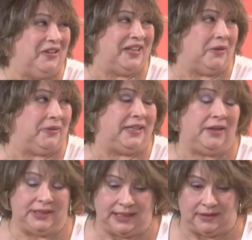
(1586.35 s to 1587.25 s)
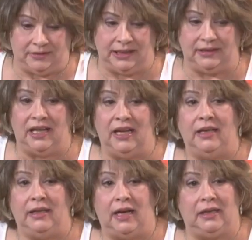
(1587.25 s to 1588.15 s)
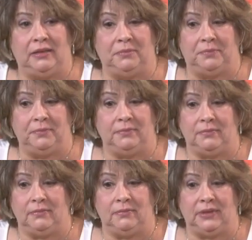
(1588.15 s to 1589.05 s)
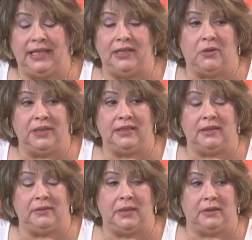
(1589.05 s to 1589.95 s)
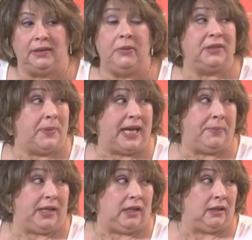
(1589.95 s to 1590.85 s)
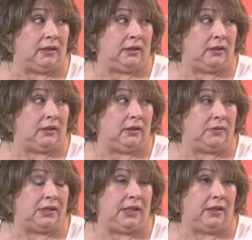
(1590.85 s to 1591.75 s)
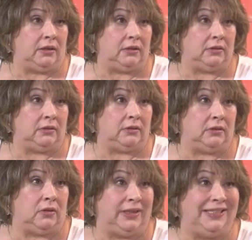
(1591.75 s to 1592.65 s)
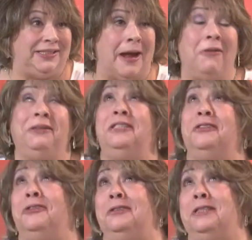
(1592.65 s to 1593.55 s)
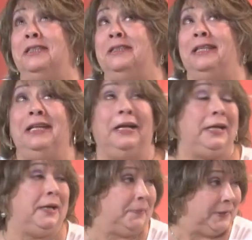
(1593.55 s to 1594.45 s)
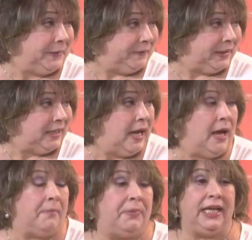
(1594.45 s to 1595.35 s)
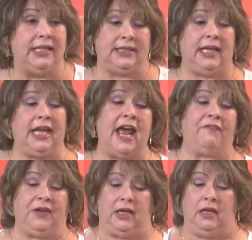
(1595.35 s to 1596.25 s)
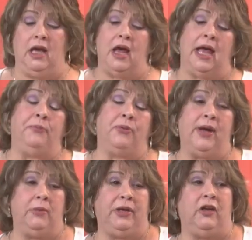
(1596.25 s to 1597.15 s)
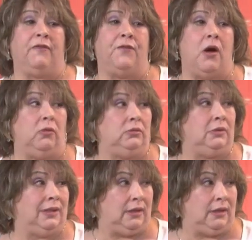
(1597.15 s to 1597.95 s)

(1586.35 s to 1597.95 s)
You know, they yeah, were they were yeah. down, and um, he'd always the, the he was a baby. He was a year. Well, he's now he just turned sixteen. I can't believe it. Mm-hmm. But he'd say, "Kathy, I play with your phone,"